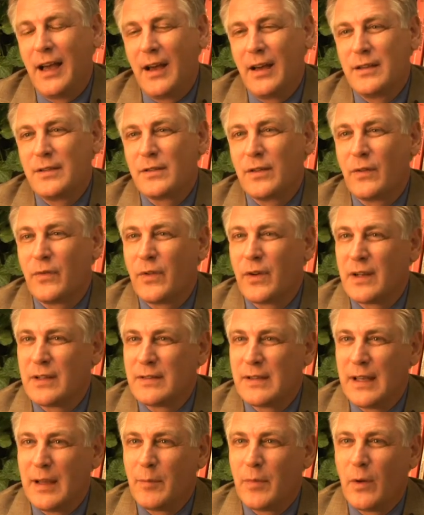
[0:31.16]
So for
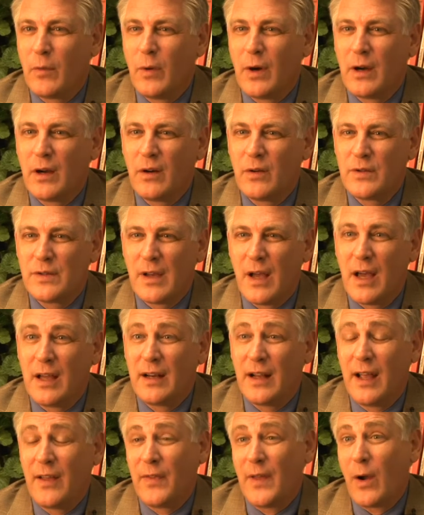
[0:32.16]
example, what goes
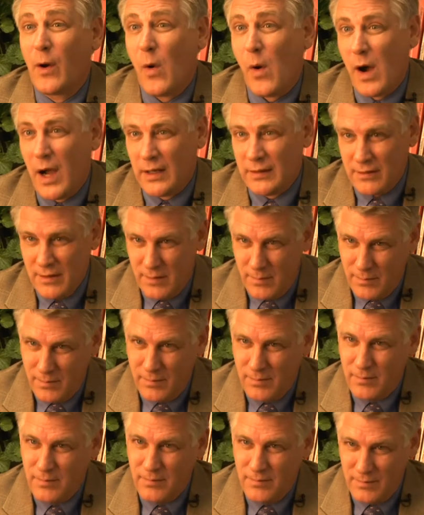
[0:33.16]
on in the
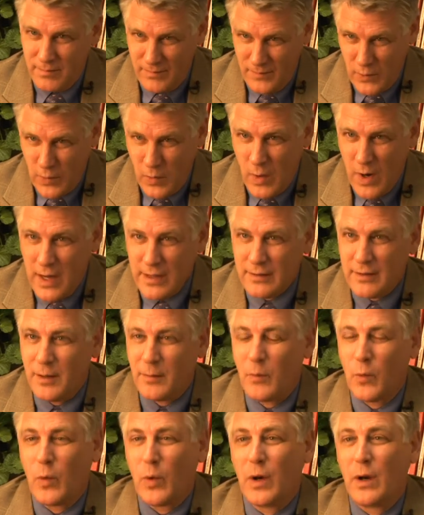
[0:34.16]

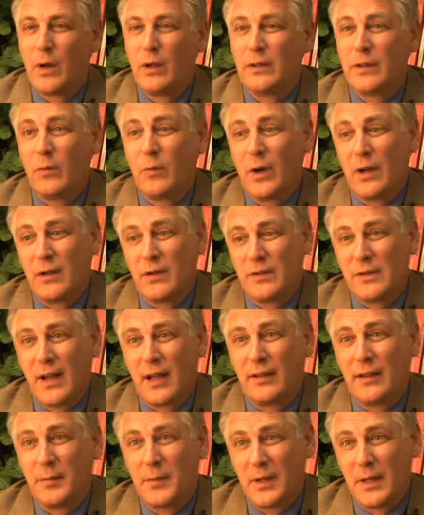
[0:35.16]
quantum world and what goes
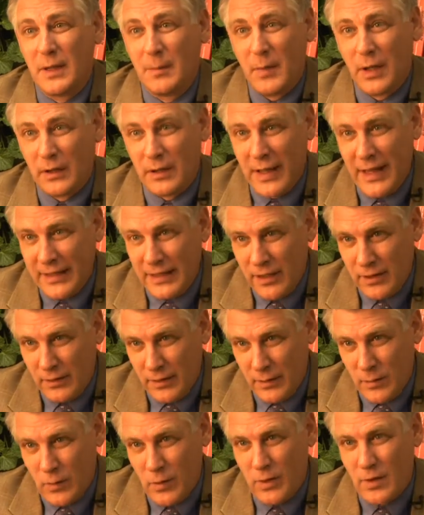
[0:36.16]
on in the
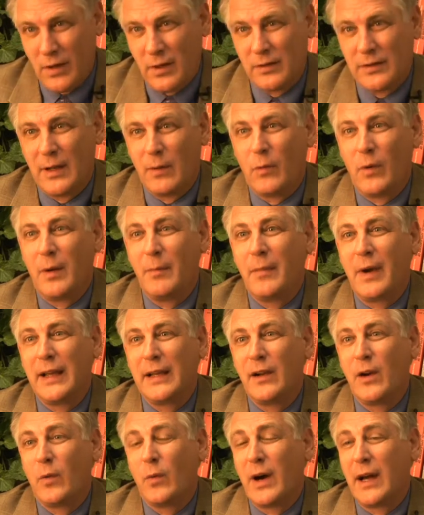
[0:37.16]
molecular world and what
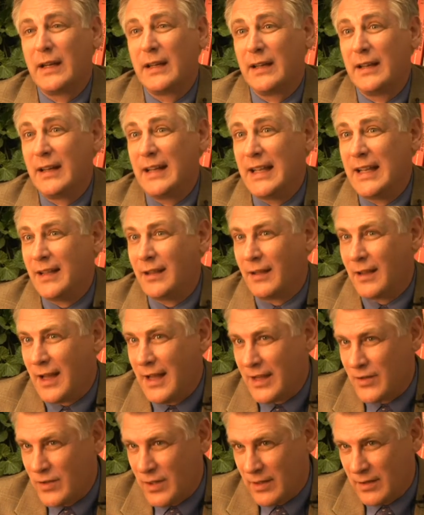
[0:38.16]
might go on in an
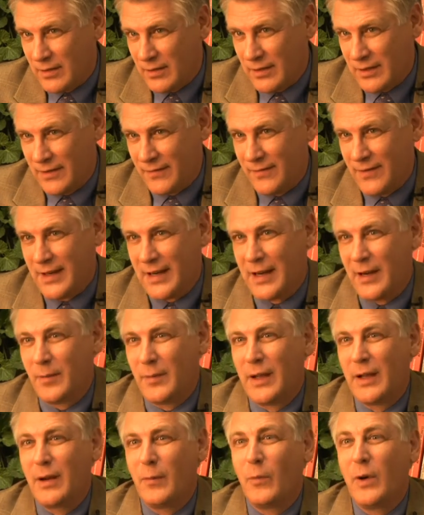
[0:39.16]
ecological
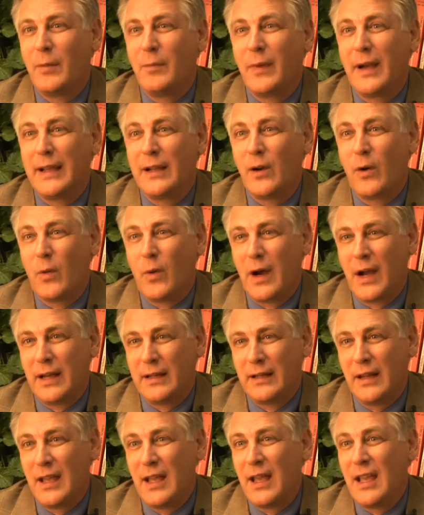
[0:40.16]
environment and what might go
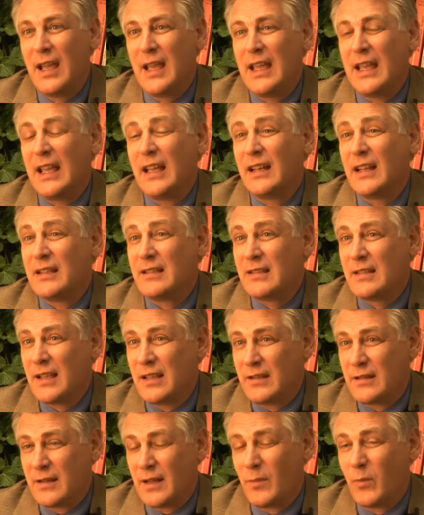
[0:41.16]
on in a
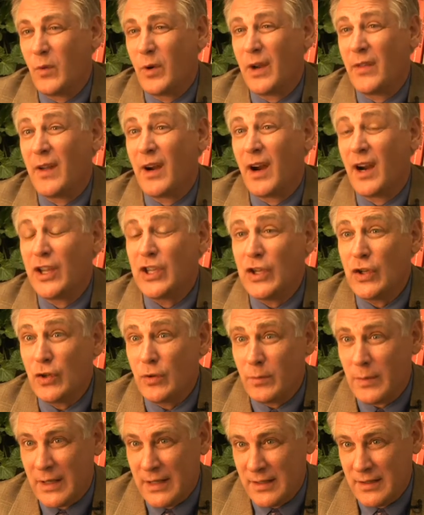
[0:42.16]
system where there are
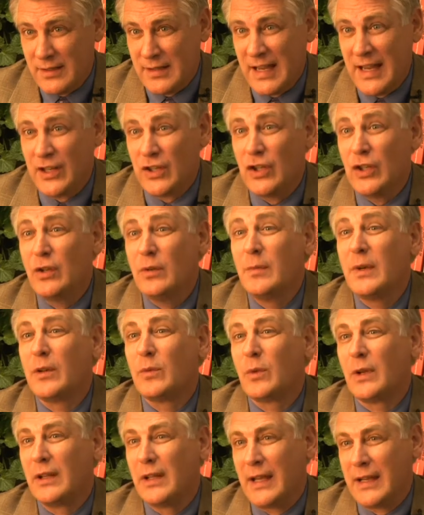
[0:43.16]
humans and
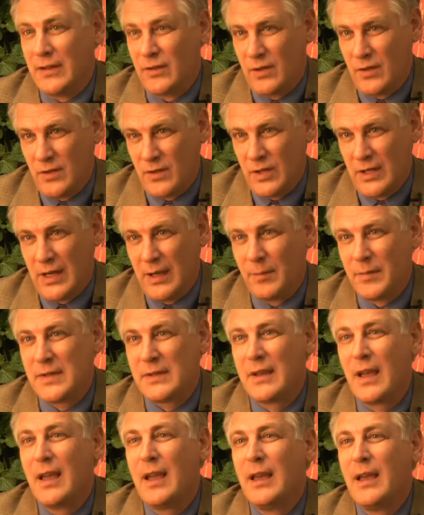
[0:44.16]
human
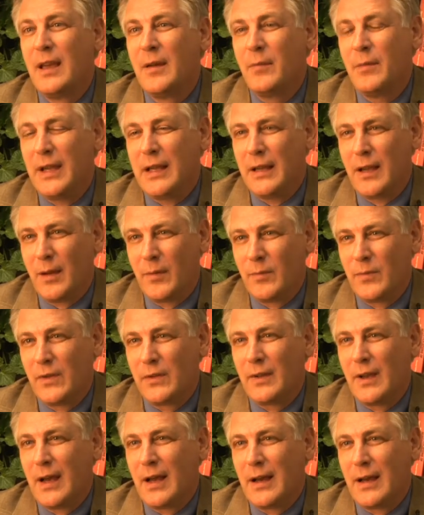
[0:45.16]
relationships
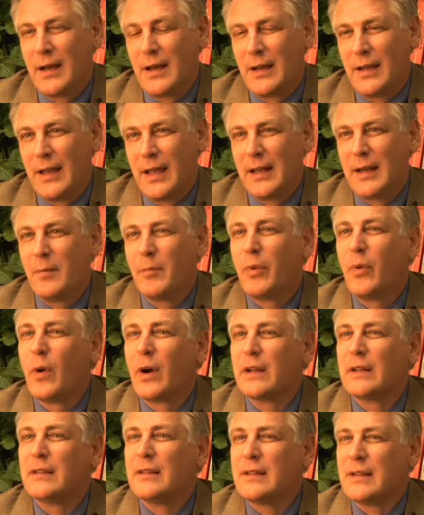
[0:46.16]
becomes an
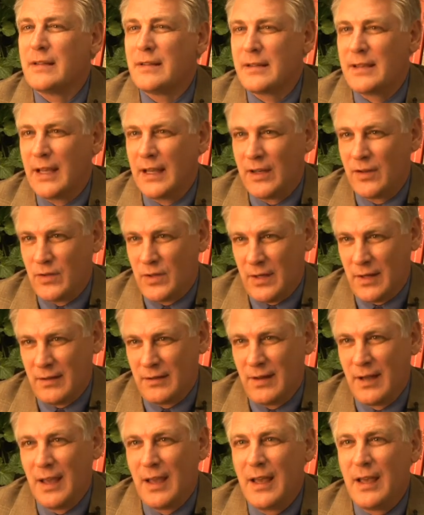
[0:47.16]
important
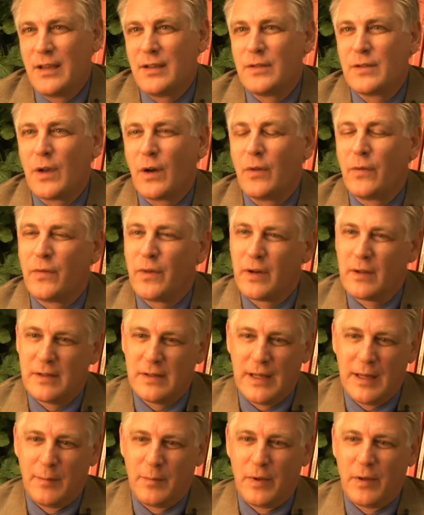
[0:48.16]
distinction. So for
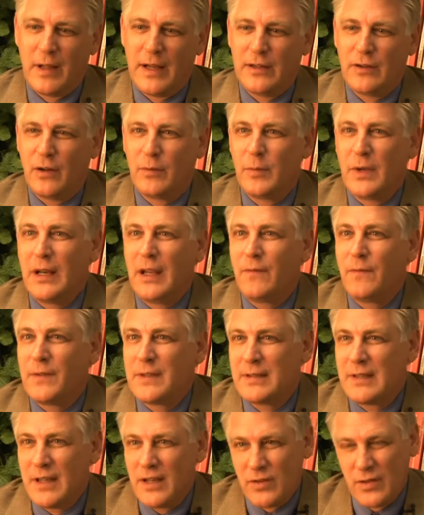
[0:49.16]
example, I know many
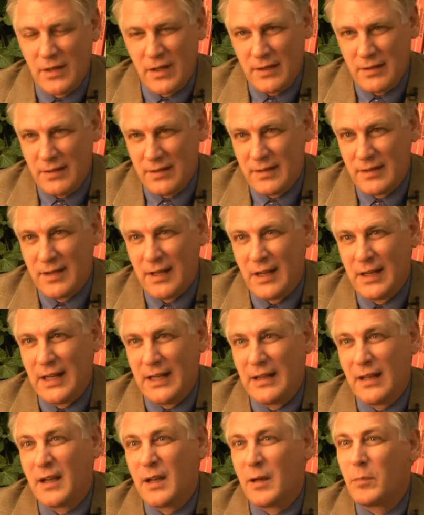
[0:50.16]
physicians
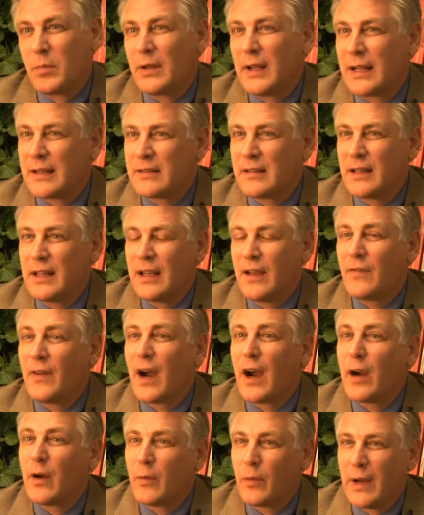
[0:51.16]
study the complexity of
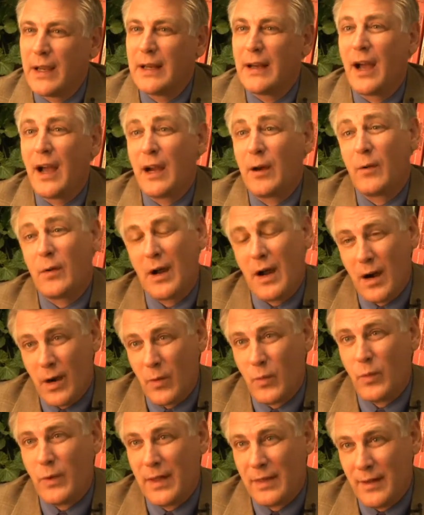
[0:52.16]
heart rate,
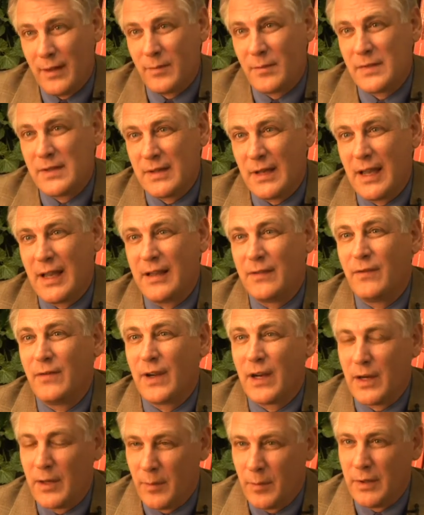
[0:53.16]
heart rhythms and
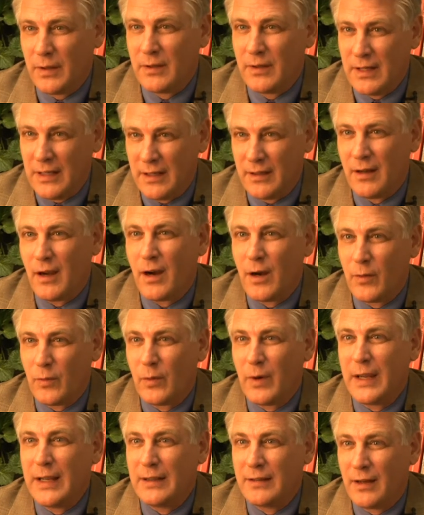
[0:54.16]
variability in heart
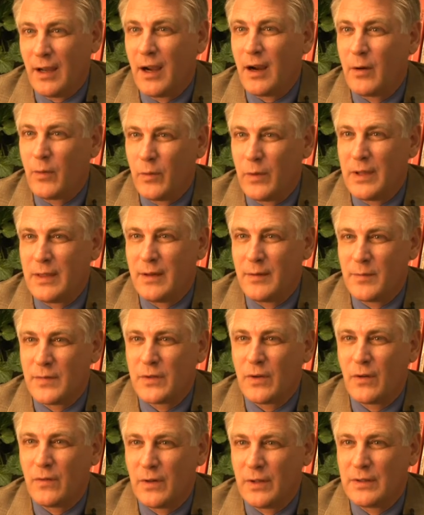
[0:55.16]
rate and heart
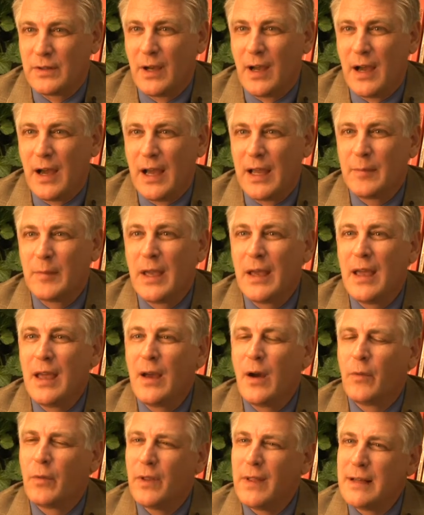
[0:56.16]
rhythms over time.
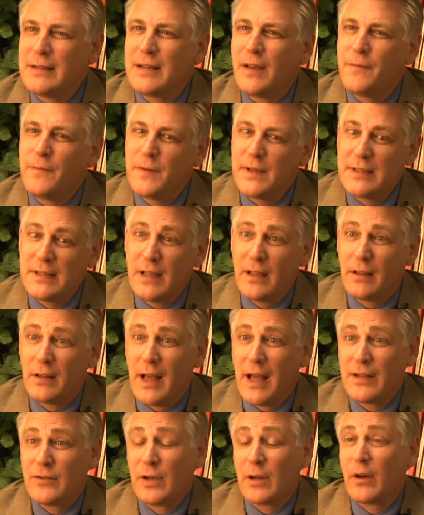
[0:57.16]
Well, that's a
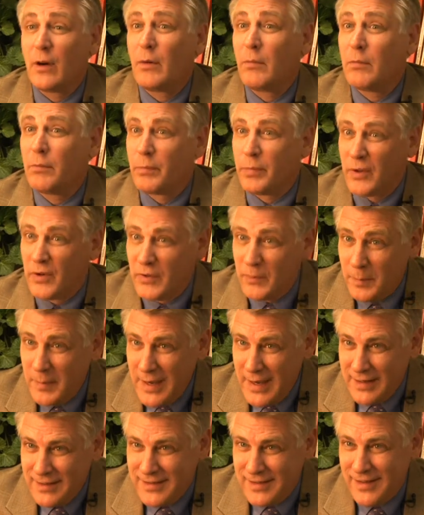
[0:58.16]
physiological
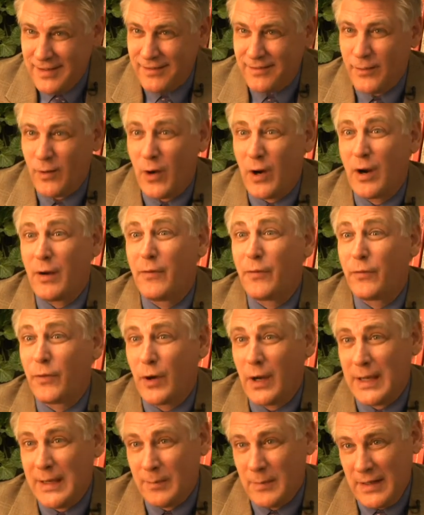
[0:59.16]
perspective or a
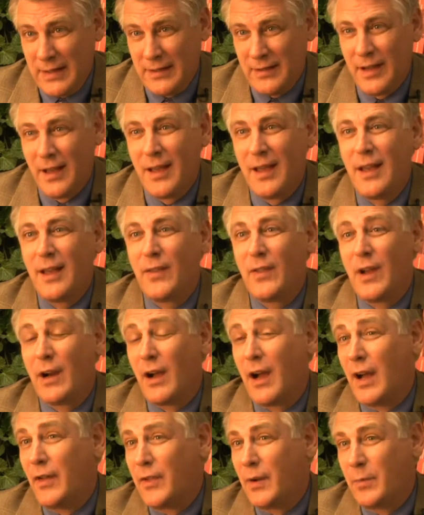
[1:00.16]
framing. There
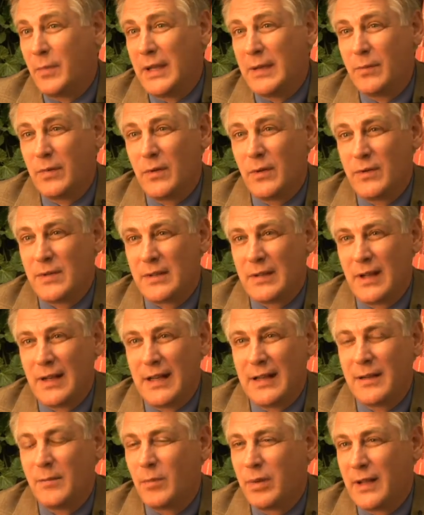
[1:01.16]
are other people who study
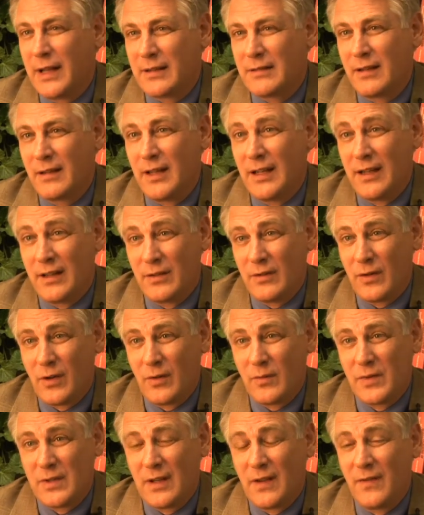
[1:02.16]
complexity in
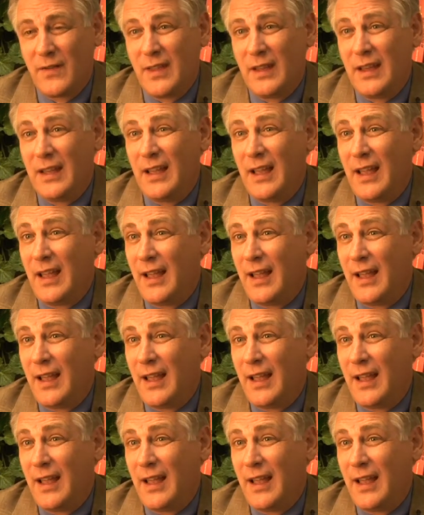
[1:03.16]
terms of the